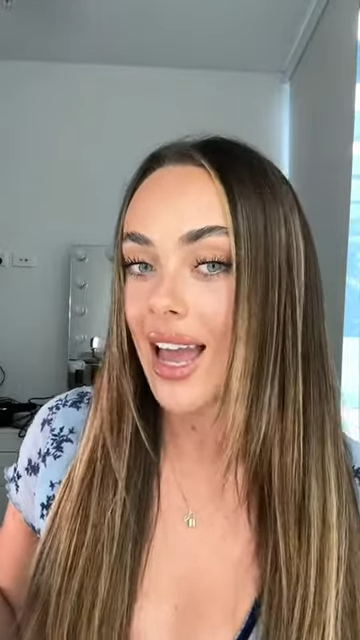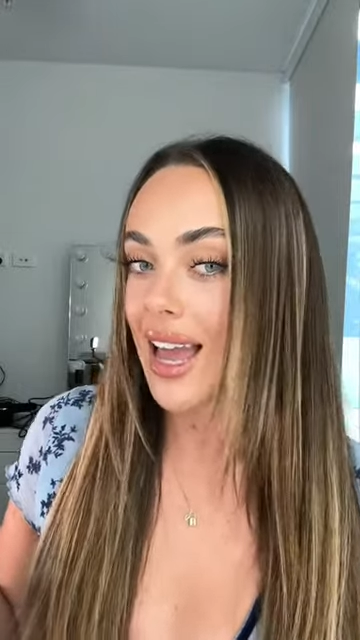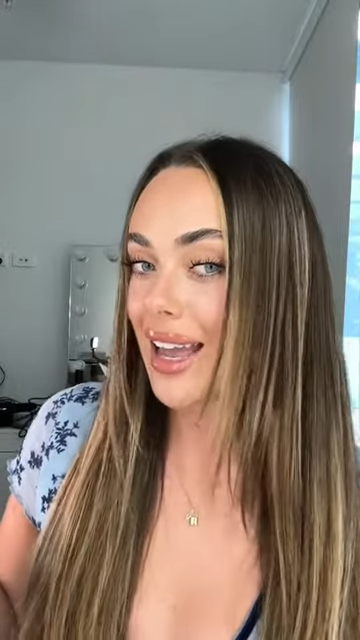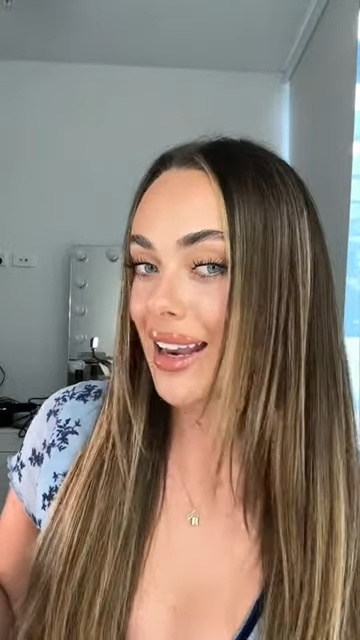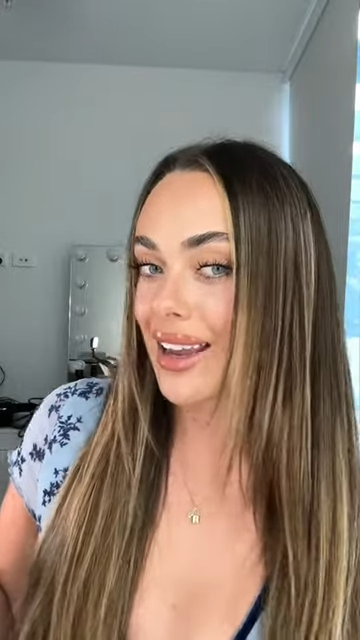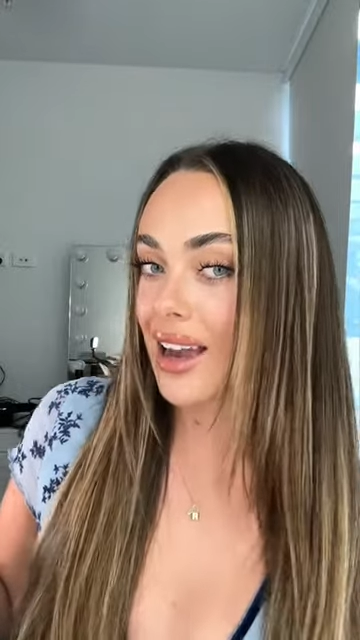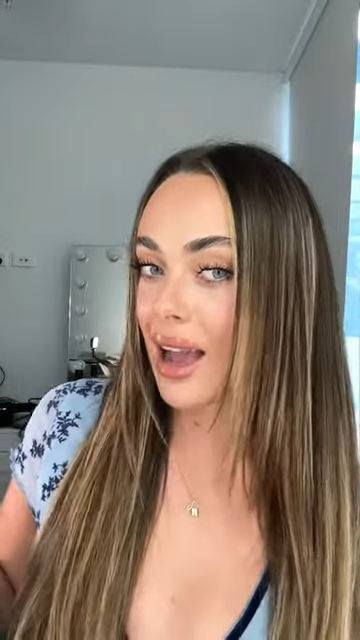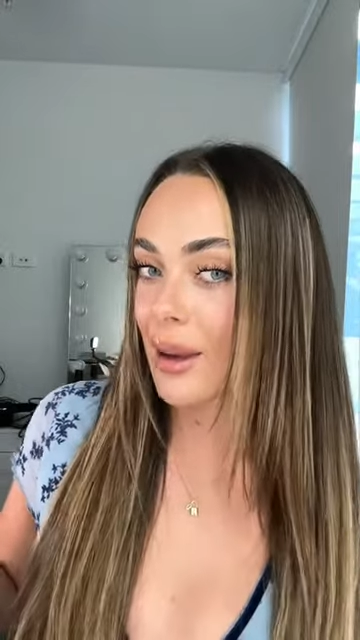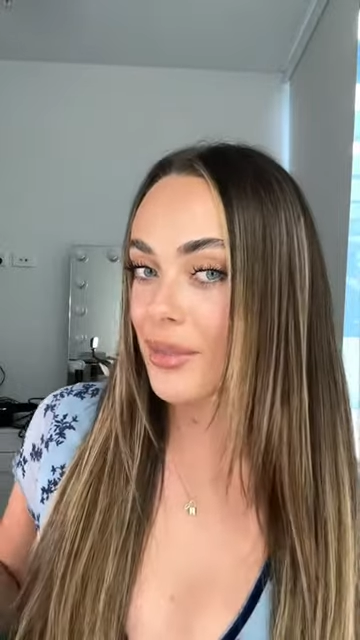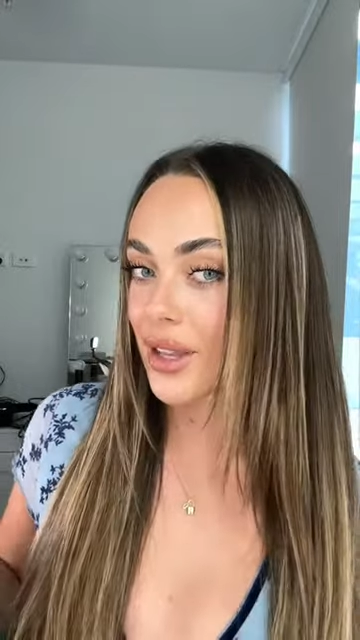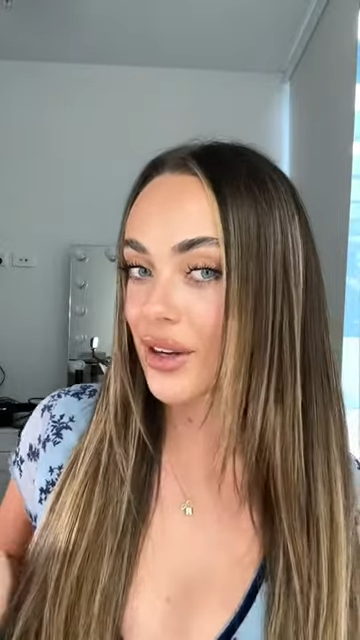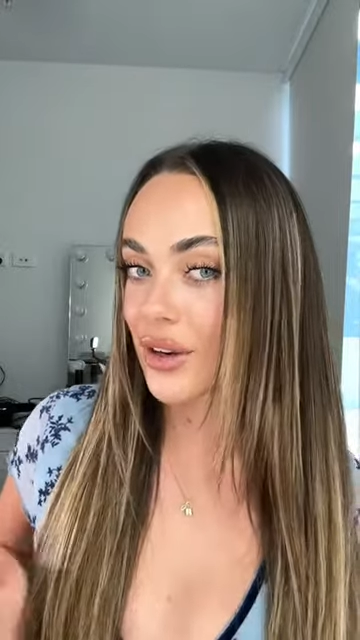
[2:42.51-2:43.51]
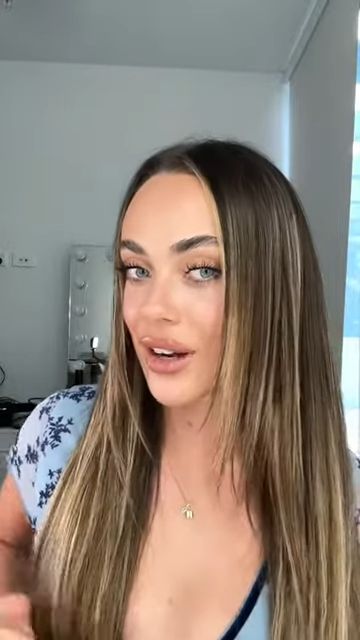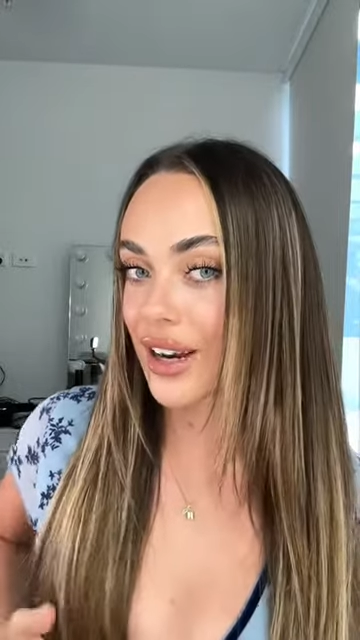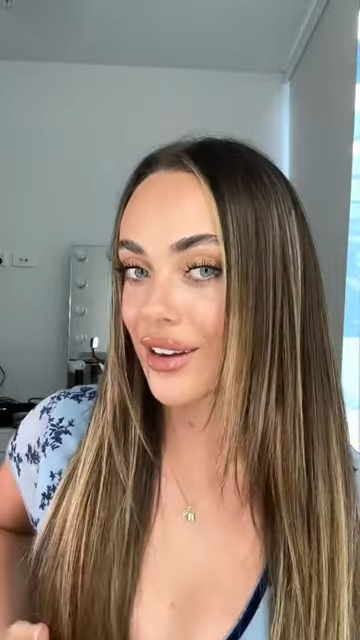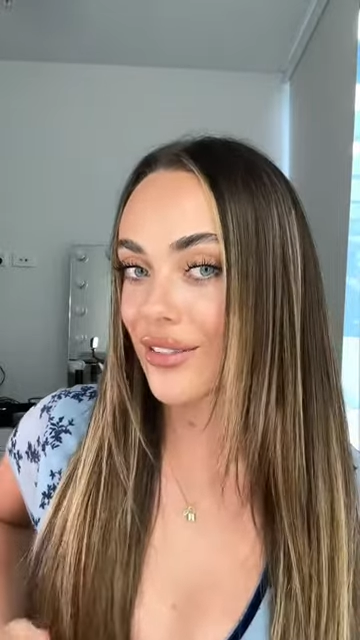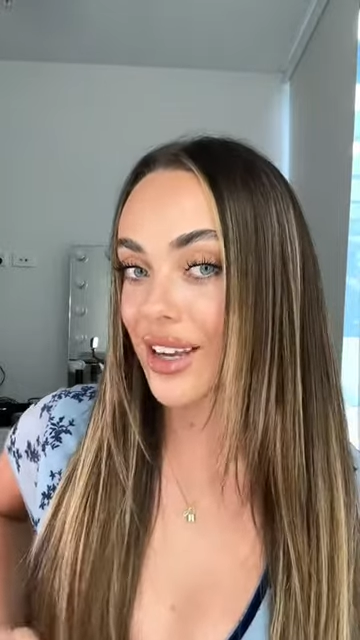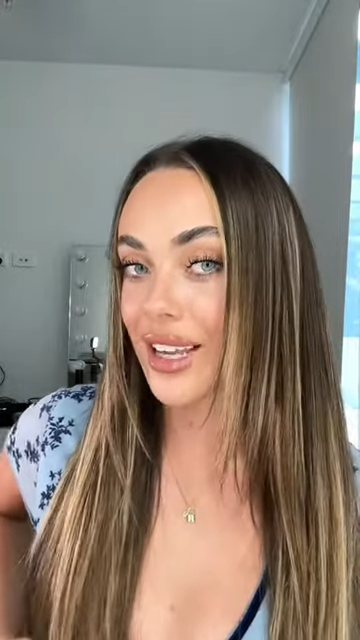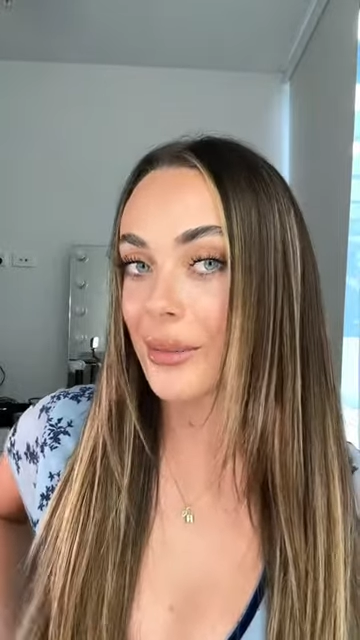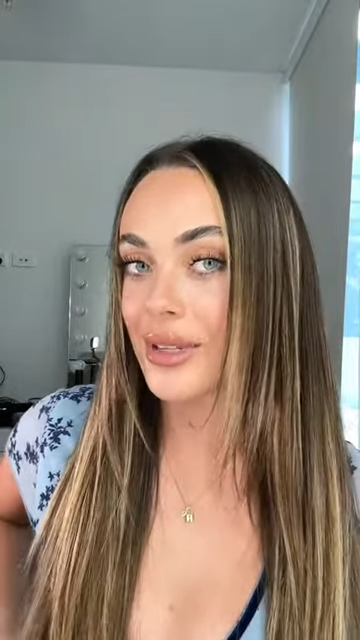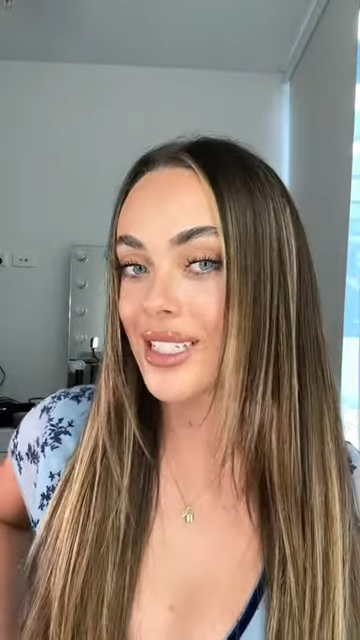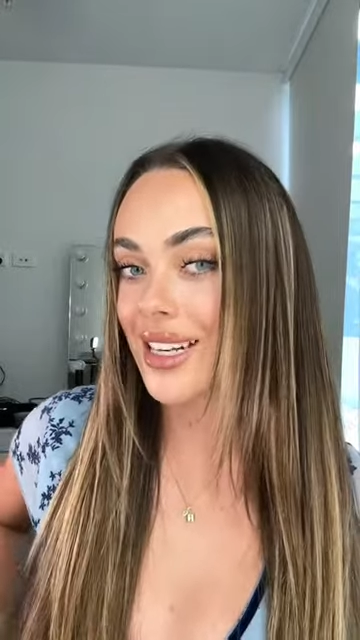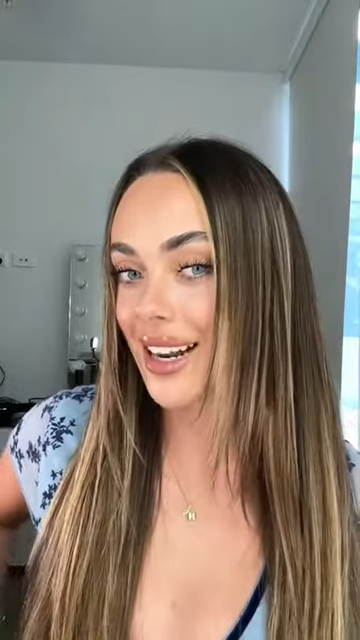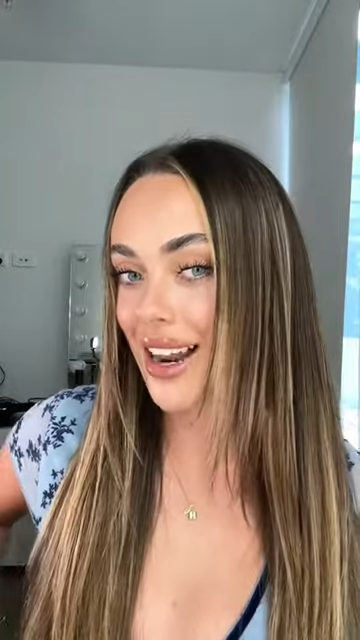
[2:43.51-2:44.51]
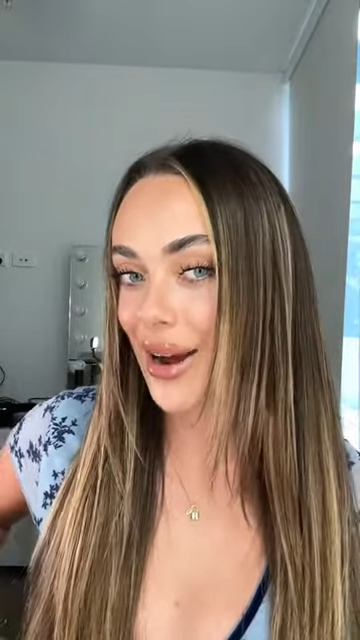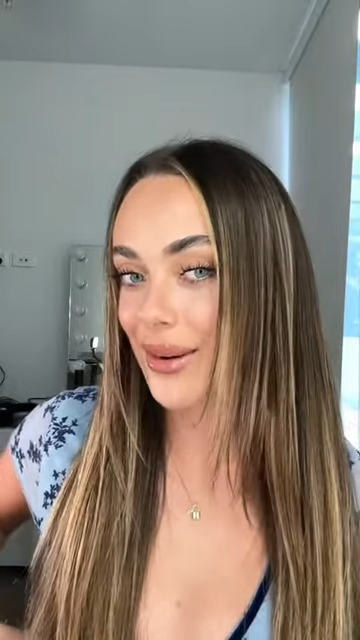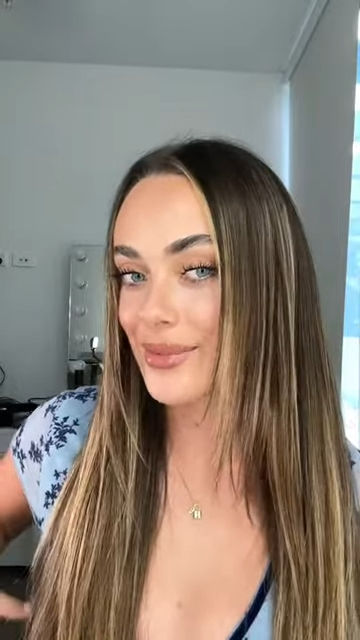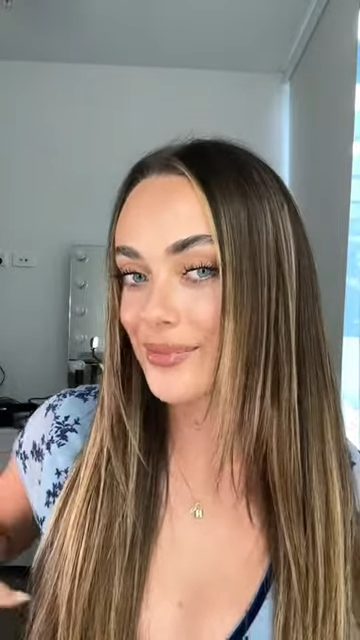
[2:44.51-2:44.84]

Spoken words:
And I'm going to go have a yummy dinner now.